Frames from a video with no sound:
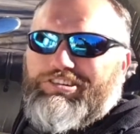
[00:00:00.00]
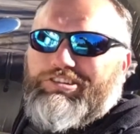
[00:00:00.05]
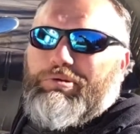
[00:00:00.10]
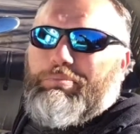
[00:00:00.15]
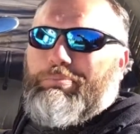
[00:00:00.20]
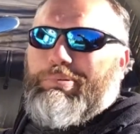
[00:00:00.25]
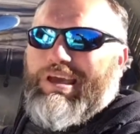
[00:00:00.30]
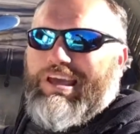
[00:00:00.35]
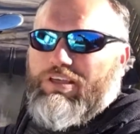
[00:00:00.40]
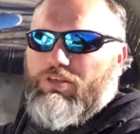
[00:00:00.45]
just a
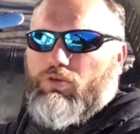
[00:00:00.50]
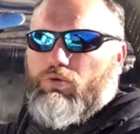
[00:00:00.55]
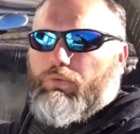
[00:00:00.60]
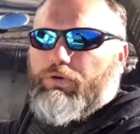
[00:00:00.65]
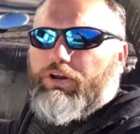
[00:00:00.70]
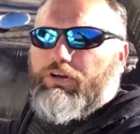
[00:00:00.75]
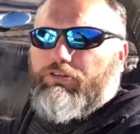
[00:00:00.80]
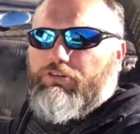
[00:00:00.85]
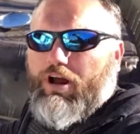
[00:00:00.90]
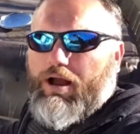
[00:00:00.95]
pinch.
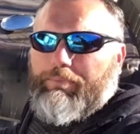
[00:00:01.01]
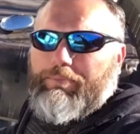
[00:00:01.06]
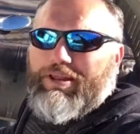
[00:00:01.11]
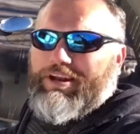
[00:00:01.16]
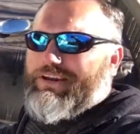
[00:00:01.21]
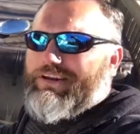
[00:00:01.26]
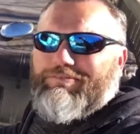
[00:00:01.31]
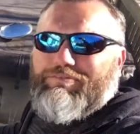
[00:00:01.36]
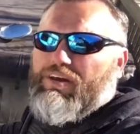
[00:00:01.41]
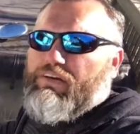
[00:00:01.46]
We're going to drop
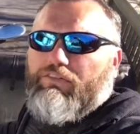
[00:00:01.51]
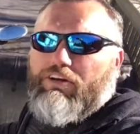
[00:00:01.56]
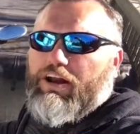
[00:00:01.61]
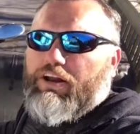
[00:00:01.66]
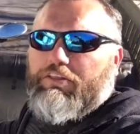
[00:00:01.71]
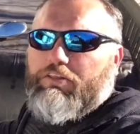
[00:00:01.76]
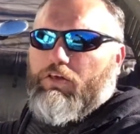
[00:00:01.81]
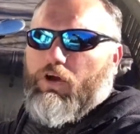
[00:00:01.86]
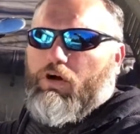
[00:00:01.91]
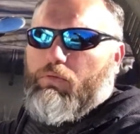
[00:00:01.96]
that in. I've never
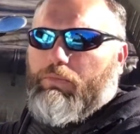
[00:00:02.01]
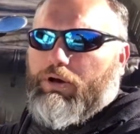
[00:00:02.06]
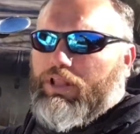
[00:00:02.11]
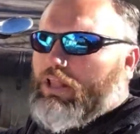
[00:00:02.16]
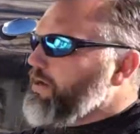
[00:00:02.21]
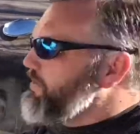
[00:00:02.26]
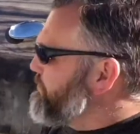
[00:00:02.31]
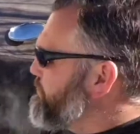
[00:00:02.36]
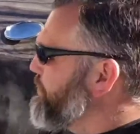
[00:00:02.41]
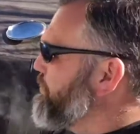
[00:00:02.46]
had salt in my
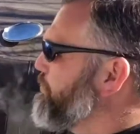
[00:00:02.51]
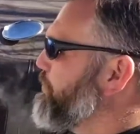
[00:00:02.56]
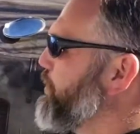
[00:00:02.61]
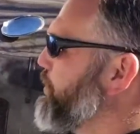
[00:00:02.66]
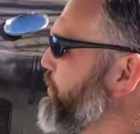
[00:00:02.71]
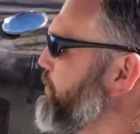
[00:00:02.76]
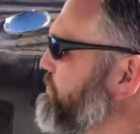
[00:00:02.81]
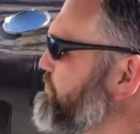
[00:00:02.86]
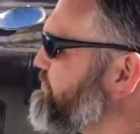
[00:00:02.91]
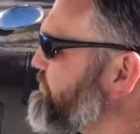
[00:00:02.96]
life to brew,